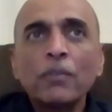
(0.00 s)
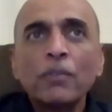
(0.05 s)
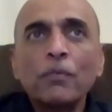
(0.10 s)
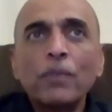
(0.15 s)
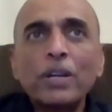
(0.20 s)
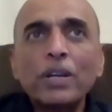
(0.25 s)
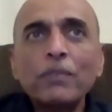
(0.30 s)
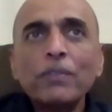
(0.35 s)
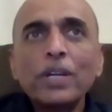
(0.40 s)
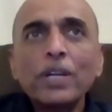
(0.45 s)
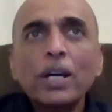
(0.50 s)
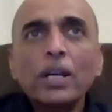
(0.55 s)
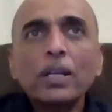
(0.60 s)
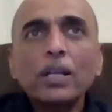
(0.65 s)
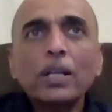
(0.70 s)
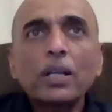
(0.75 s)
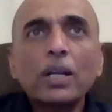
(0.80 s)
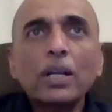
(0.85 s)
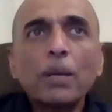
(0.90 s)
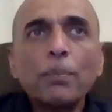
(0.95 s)
When we
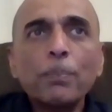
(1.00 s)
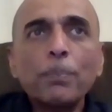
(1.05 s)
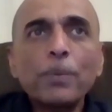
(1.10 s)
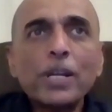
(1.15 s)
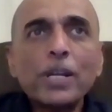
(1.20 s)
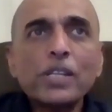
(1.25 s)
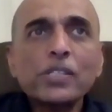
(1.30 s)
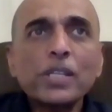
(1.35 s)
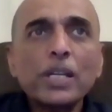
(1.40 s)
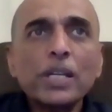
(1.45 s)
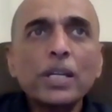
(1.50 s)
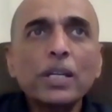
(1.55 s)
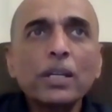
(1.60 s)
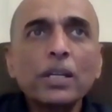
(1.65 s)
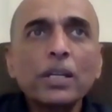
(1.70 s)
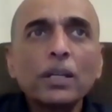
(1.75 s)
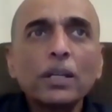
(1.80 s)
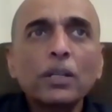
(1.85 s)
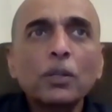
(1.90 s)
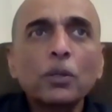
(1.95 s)
are
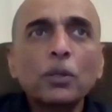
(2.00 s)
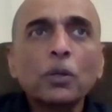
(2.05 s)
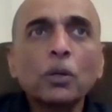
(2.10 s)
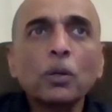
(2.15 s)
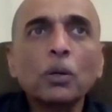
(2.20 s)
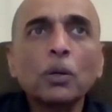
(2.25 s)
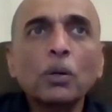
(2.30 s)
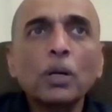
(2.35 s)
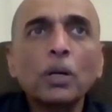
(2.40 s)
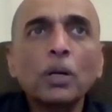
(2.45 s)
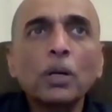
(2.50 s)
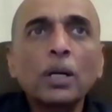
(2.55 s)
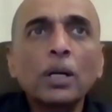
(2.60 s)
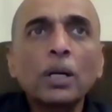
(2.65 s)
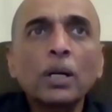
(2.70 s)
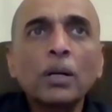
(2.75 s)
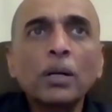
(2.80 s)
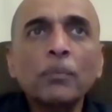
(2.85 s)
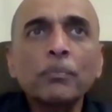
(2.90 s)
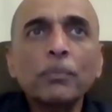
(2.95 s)
compressing,
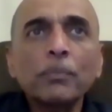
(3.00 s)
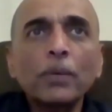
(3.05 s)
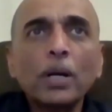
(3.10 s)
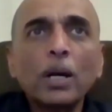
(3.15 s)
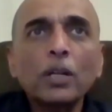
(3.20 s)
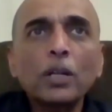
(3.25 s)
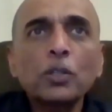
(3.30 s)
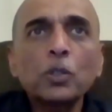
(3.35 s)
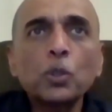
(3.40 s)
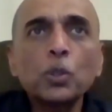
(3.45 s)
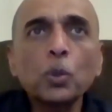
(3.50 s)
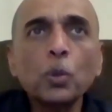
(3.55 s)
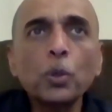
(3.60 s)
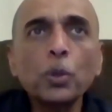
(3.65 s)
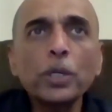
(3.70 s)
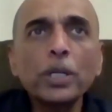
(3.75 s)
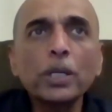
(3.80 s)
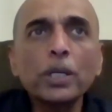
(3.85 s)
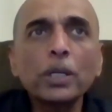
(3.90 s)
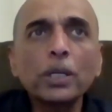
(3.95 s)
a
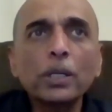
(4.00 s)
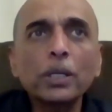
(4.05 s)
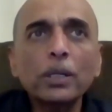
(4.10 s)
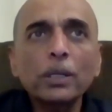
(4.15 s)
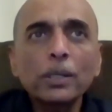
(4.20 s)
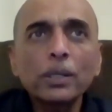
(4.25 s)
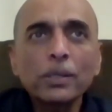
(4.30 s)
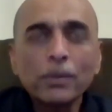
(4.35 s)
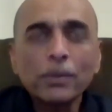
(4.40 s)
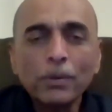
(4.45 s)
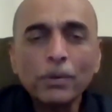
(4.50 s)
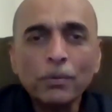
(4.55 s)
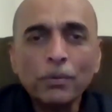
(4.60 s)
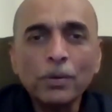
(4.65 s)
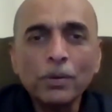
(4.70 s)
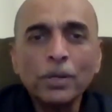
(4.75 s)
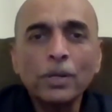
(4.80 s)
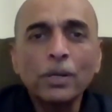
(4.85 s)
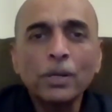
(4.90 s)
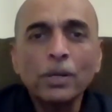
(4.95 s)
2-year
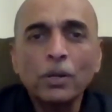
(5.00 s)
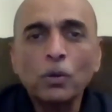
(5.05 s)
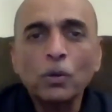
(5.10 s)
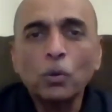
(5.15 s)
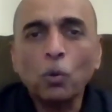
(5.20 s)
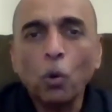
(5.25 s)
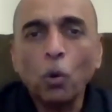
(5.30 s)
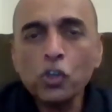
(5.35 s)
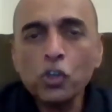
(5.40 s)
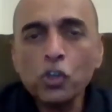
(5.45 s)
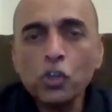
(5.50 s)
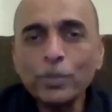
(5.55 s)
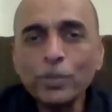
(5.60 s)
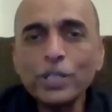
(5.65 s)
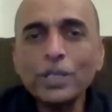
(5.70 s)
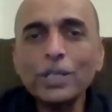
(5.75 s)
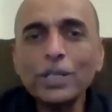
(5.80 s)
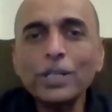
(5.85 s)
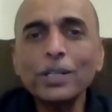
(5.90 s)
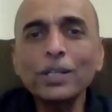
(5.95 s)
course
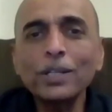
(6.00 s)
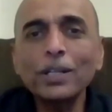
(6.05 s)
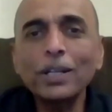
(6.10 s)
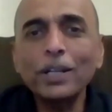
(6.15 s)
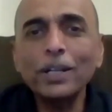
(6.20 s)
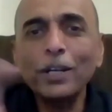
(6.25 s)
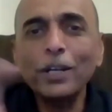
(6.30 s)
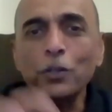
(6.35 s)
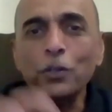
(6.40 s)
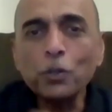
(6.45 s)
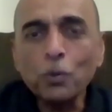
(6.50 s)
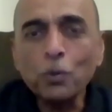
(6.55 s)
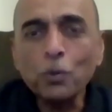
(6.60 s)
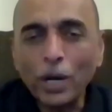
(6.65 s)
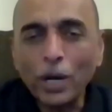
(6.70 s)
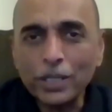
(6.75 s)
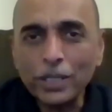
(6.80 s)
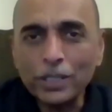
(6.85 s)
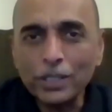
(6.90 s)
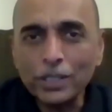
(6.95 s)
material into
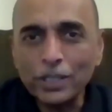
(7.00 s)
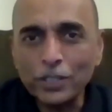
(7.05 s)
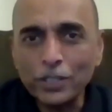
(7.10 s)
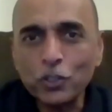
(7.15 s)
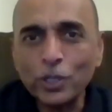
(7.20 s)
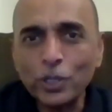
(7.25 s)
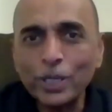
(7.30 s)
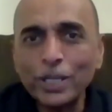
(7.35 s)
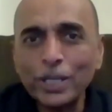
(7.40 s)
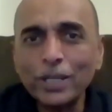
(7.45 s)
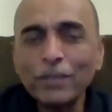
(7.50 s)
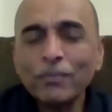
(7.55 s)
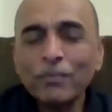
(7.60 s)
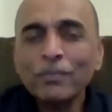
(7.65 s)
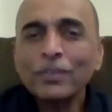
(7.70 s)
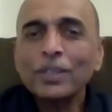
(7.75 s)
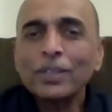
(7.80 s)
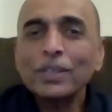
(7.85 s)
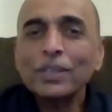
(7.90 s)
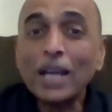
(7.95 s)
1 year, literally,
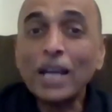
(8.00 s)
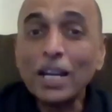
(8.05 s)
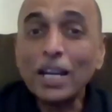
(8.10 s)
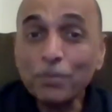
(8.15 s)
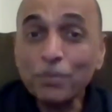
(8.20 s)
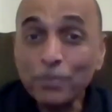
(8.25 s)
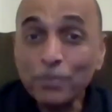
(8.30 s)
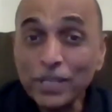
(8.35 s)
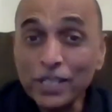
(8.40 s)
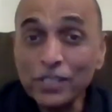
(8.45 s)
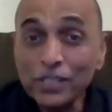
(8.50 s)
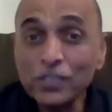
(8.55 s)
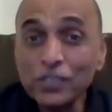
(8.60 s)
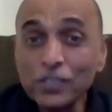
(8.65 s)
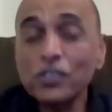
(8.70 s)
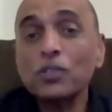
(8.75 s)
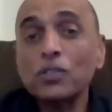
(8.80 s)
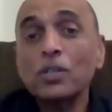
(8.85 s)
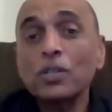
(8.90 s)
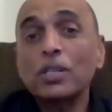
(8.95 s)
that
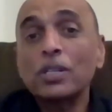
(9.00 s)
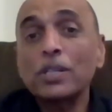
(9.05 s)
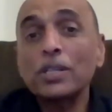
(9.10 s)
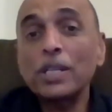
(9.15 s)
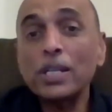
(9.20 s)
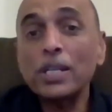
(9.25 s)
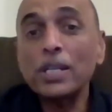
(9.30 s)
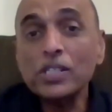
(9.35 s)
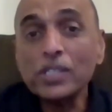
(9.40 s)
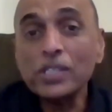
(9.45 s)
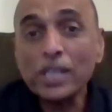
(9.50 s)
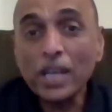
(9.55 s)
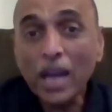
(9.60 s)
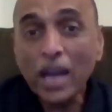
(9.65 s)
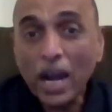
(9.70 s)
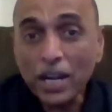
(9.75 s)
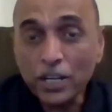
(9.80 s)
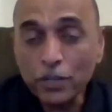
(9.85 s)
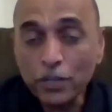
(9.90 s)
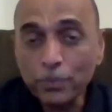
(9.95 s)
means there is
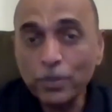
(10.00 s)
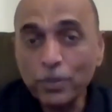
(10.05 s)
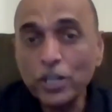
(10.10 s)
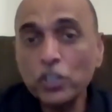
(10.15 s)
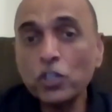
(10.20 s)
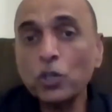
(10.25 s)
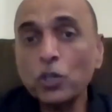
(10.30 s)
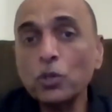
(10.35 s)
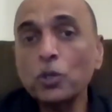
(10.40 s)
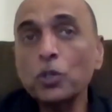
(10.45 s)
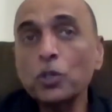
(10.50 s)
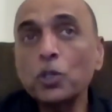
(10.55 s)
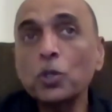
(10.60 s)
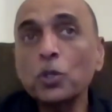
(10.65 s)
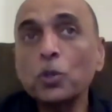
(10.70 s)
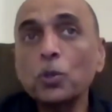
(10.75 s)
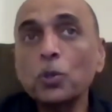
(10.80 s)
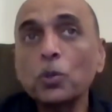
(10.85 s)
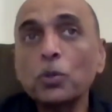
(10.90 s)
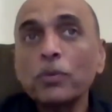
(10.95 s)
added pressure on
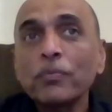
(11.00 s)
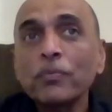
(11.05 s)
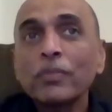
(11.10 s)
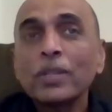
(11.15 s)
you